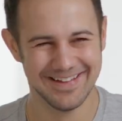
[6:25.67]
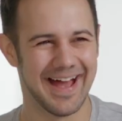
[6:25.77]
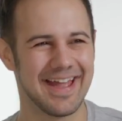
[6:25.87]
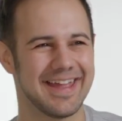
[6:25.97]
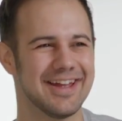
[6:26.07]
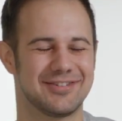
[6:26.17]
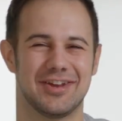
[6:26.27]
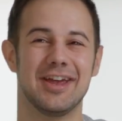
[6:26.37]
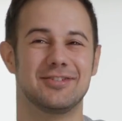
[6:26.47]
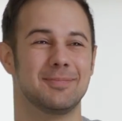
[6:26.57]
I can't
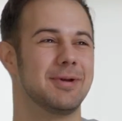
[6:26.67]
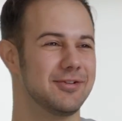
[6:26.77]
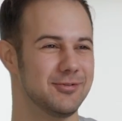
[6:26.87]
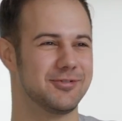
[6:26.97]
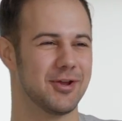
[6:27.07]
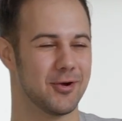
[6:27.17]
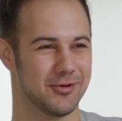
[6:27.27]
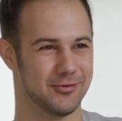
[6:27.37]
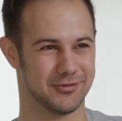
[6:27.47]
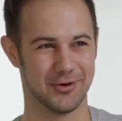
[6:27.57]
change it because you said, are
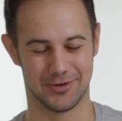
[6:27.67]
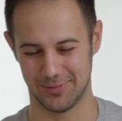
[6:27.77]
you sure?